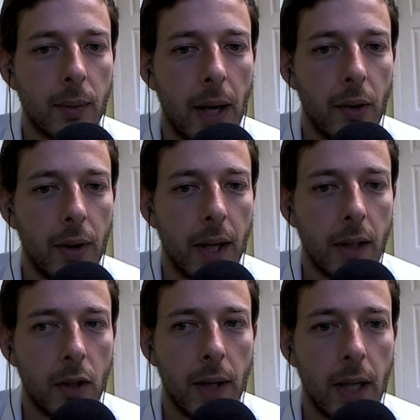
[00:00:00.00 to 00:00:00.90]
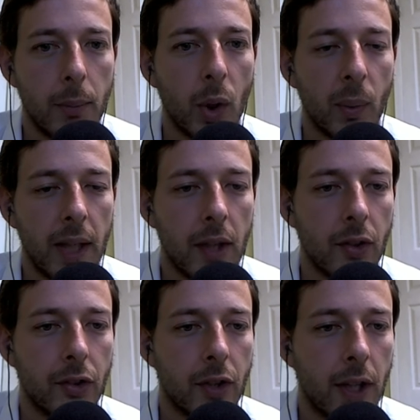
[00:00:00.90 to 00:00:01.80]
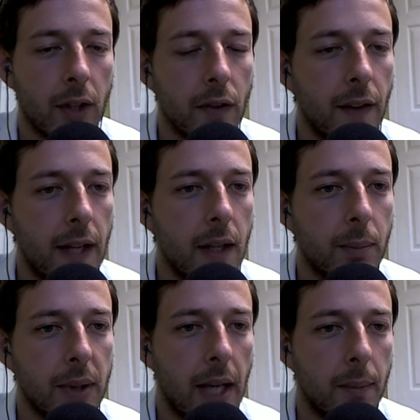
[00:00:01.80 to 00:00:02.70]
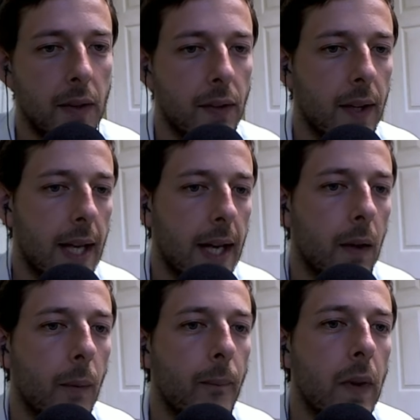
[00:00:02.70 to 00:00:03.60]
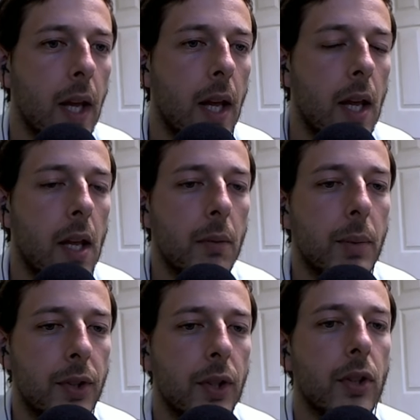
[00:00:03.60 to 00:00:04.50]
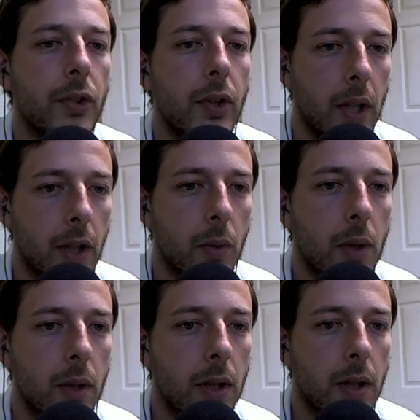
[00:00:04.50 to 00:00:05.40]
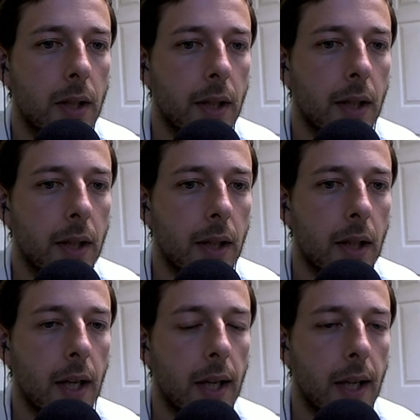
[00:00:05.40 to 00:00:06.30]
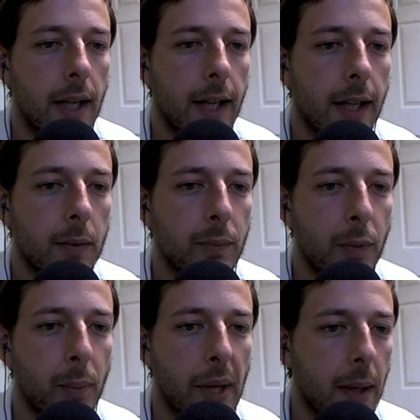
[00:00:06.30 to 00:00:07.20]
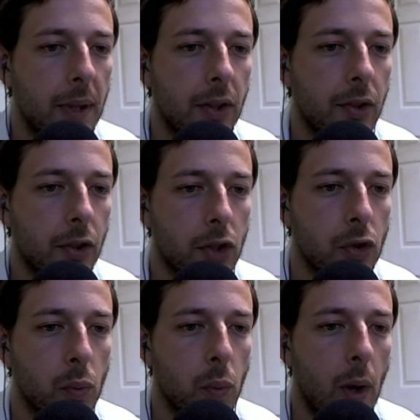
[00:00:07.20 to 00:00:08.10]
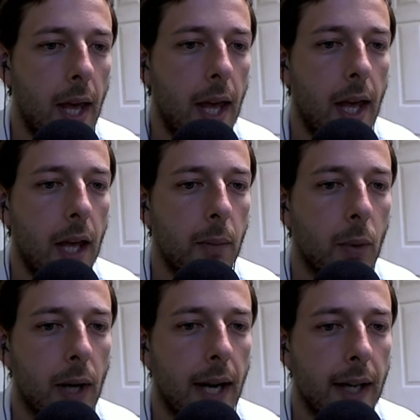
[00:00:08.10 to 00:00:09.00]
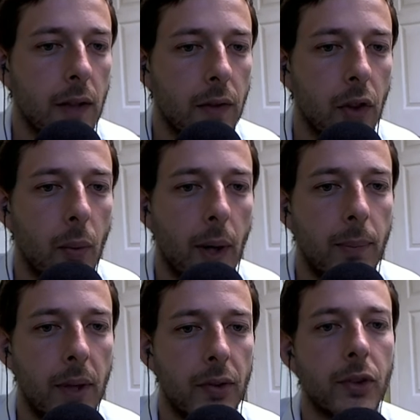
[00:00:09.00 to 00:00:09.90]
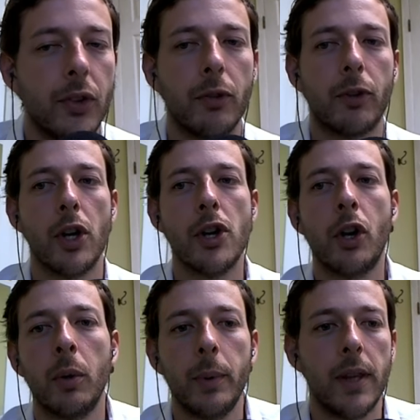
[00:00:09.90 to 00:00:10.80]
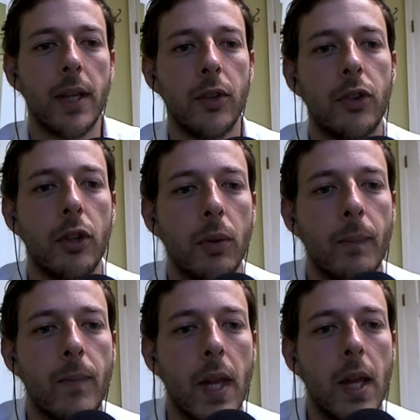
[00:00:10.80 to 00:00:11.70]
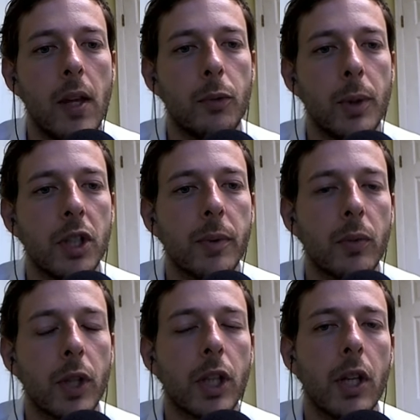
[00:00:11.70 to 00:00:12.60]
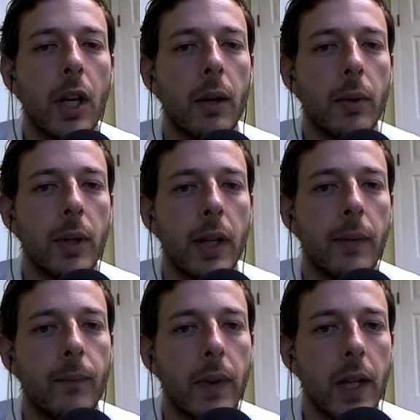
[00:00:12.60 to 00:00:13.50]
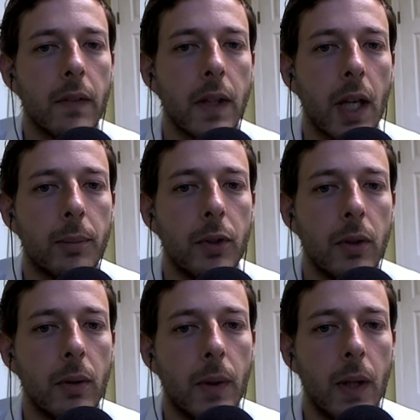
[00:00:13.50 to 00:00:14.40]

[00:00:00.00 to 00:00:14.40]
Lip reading: rather than creating more weaknesses trying to defend it. But that means that now material's equal, and the black pieces are just way more active than the white pieces so far. Notably, these two, this bishop and rook, are not really living up to